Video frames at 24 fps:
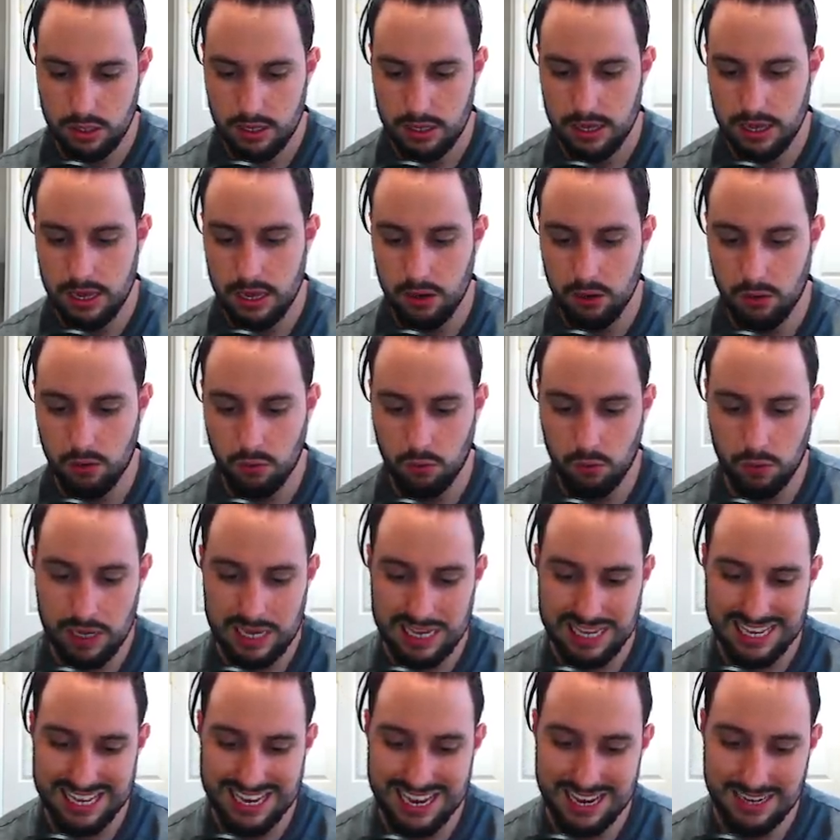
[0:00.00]
and we
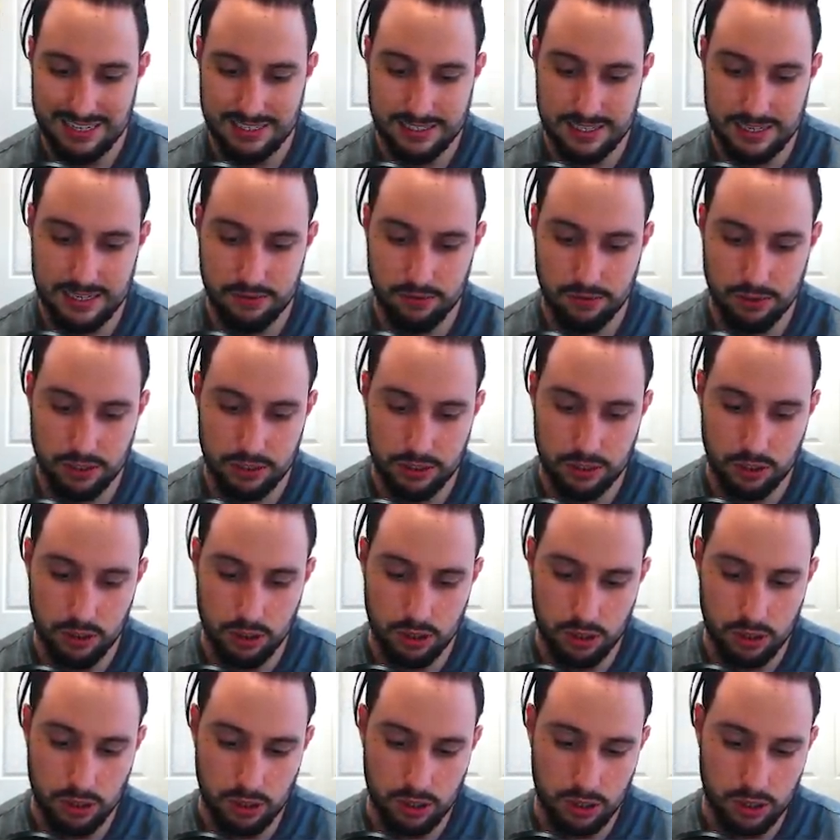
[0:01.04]
get in
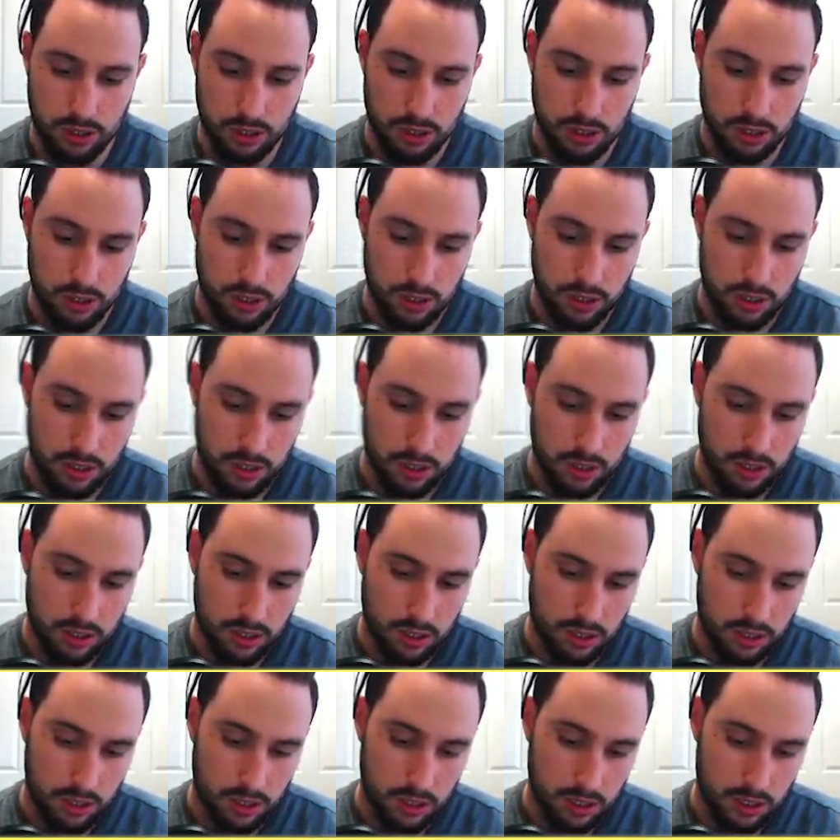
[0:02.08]
return
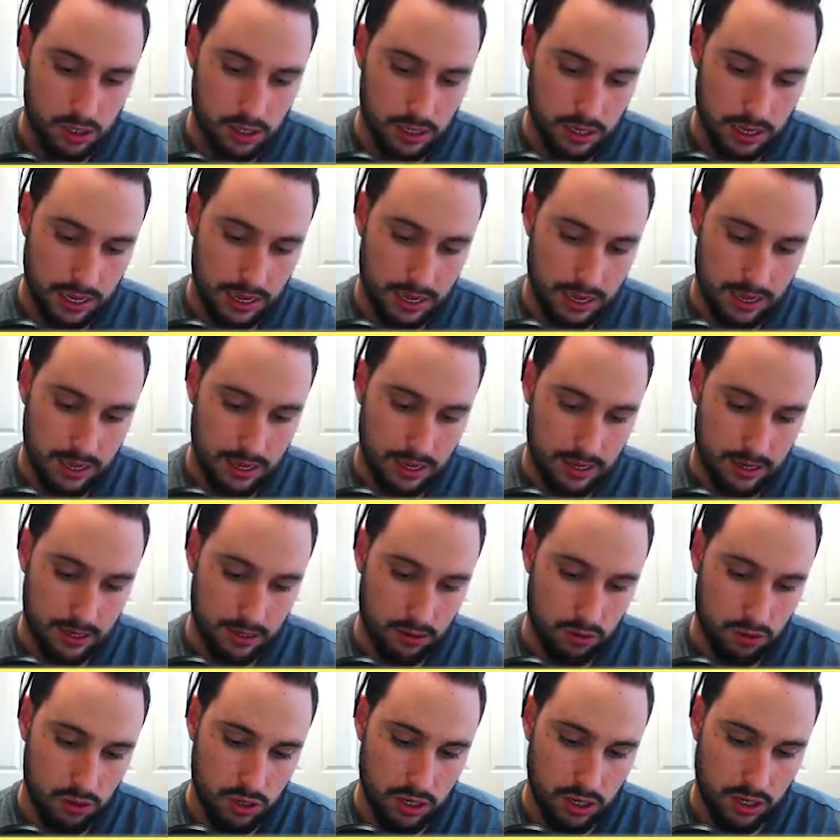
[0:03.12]
a
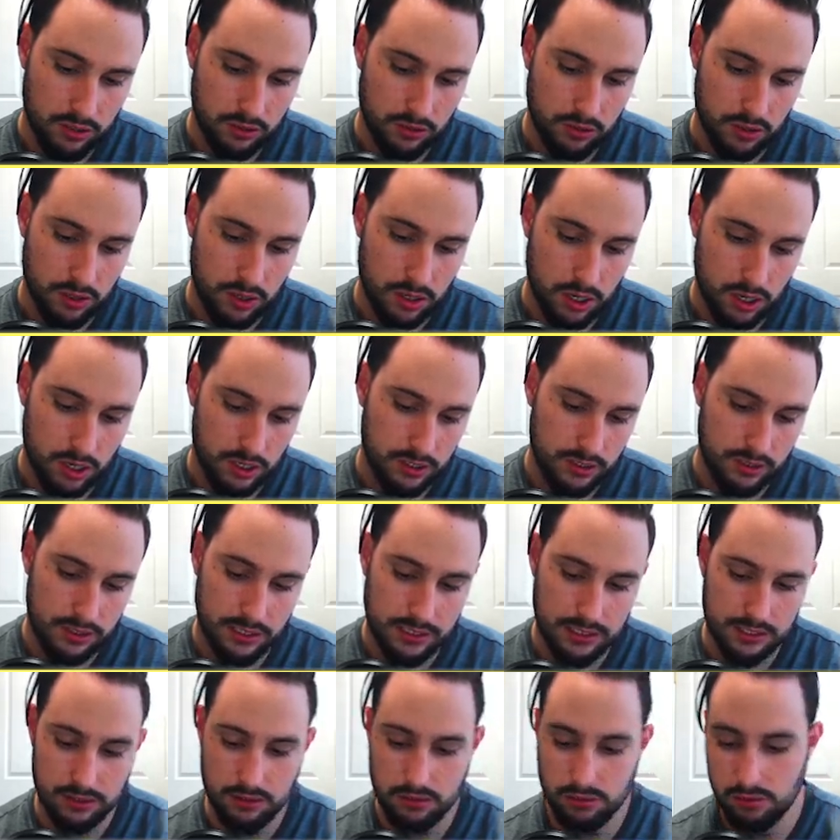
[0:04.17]
Newcastle Knights
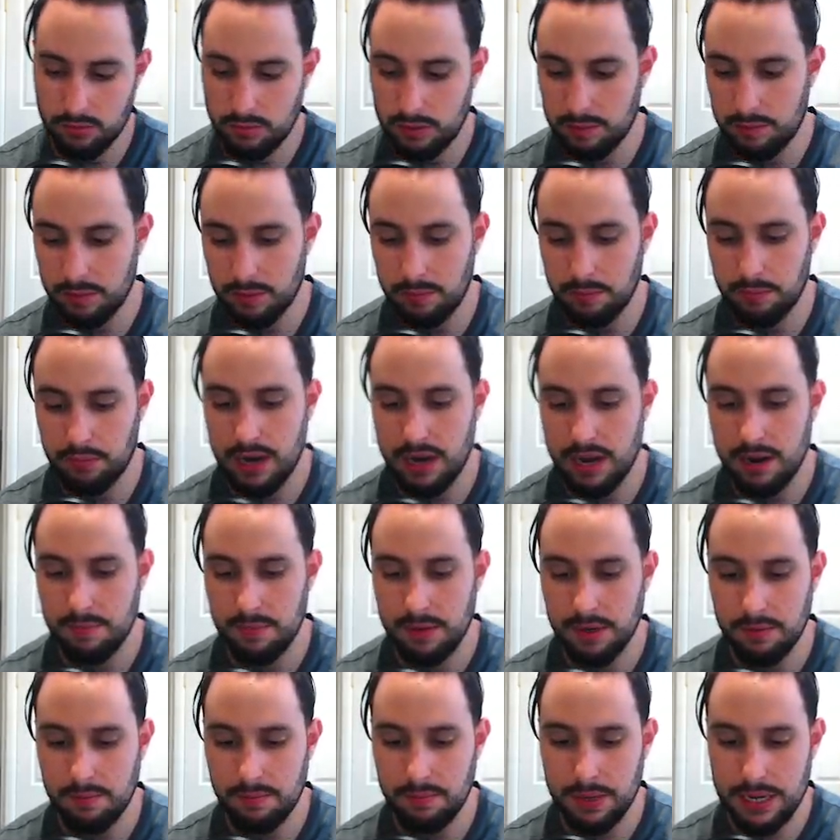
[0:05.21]
season to remember,
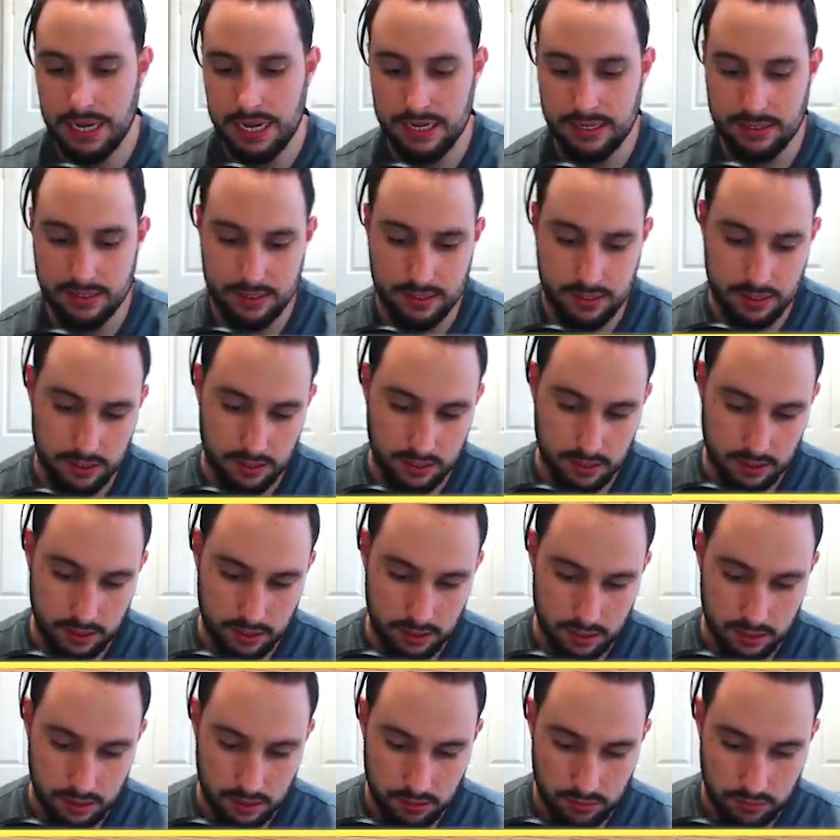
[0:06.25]
Bradman Best.
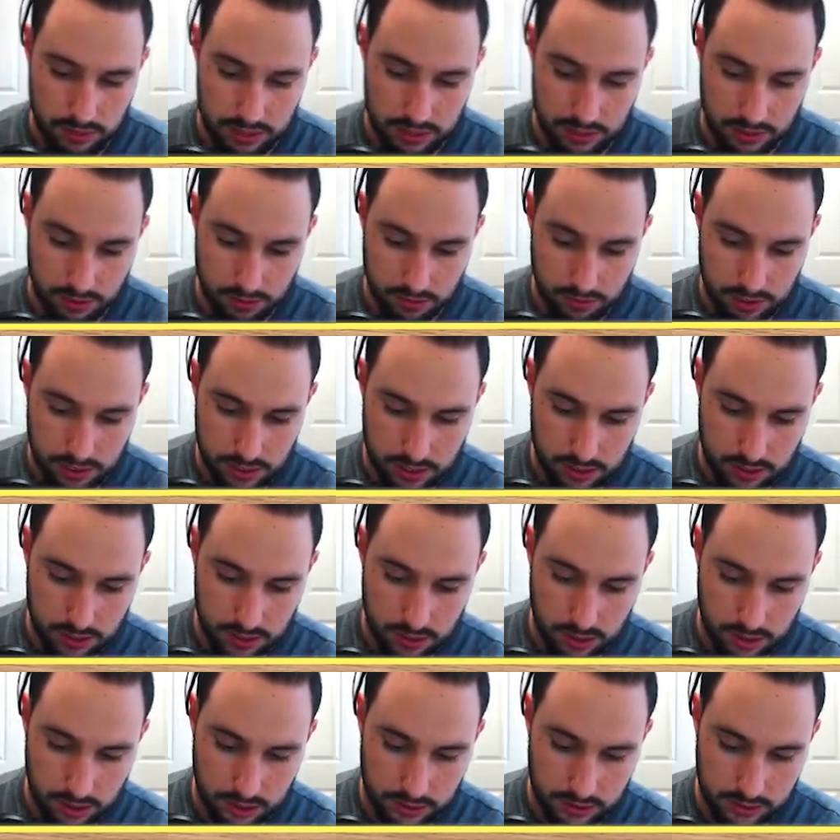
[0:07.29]
Round three, the
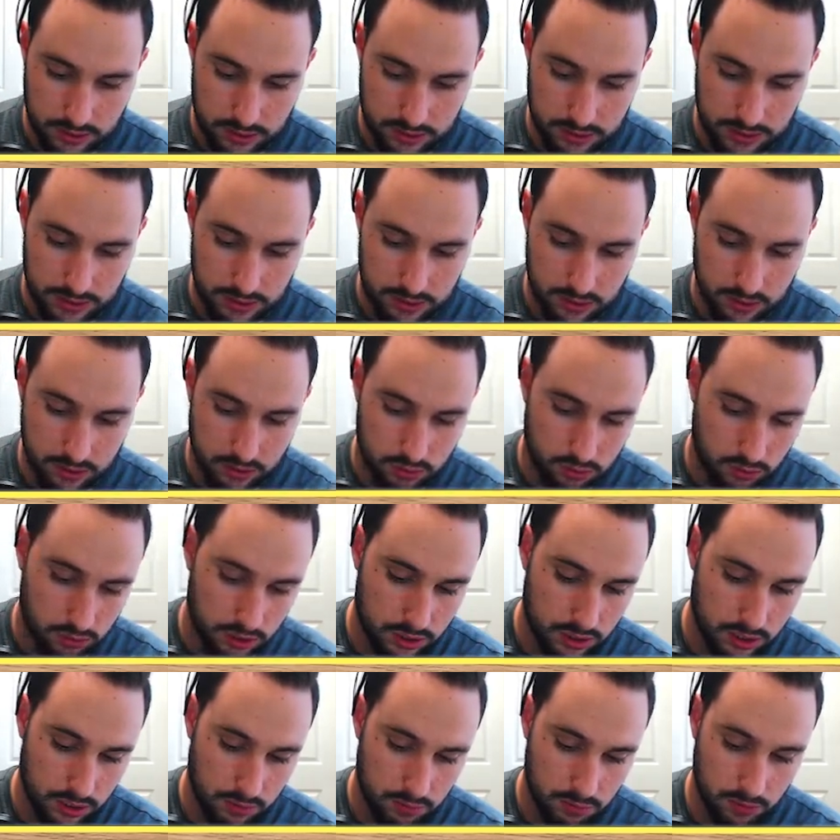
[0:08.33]
Knights centre scored a
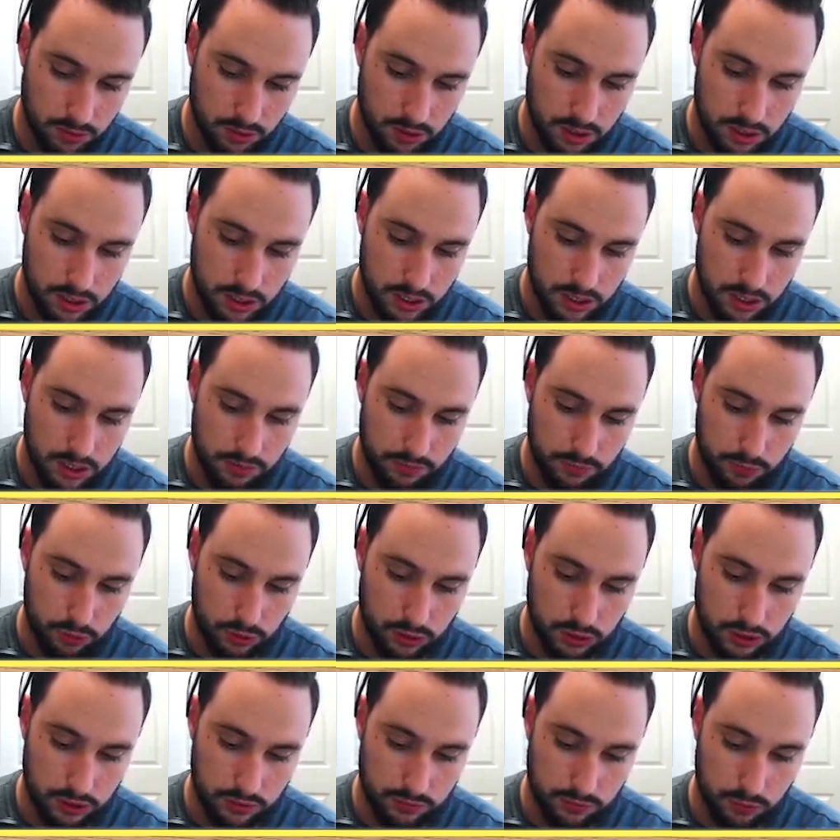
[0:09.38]
double, a fourteen
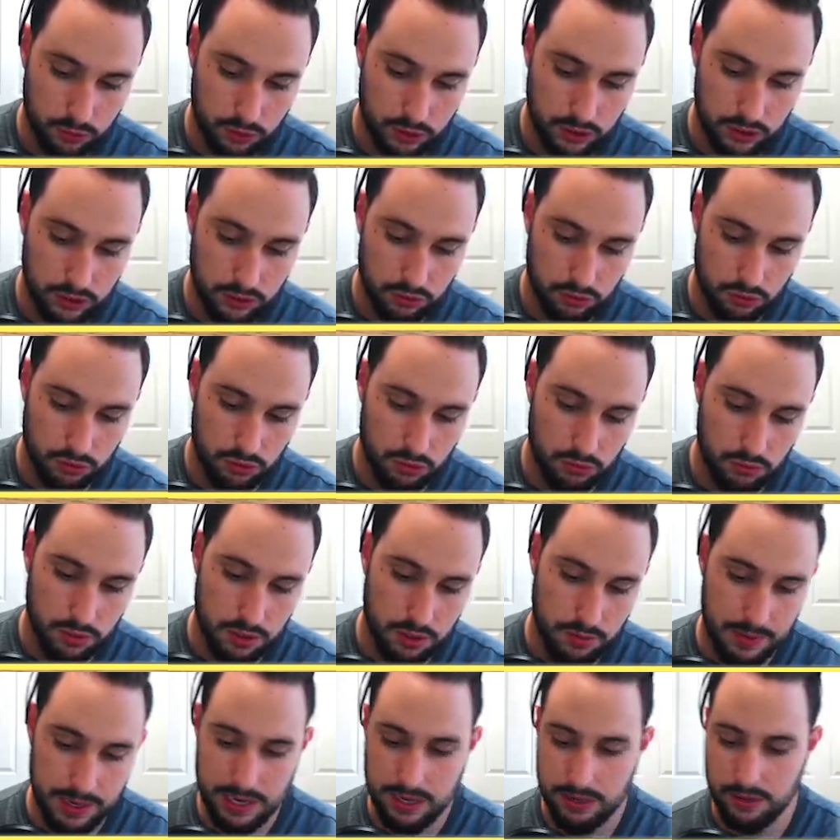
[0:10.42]
to fourteen draw with the
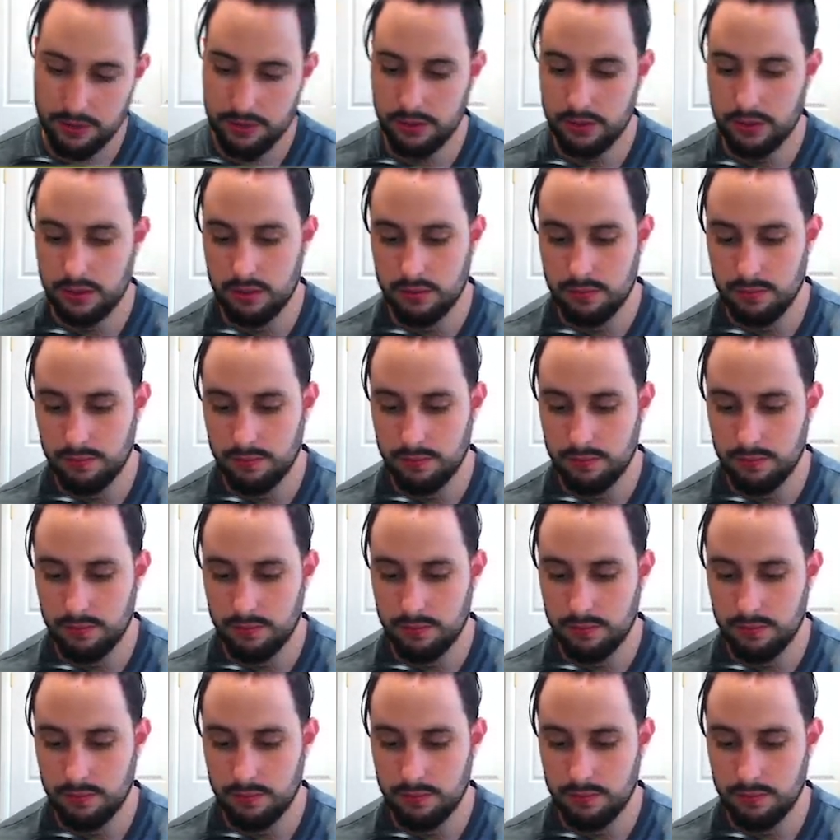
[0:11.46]
Panthers.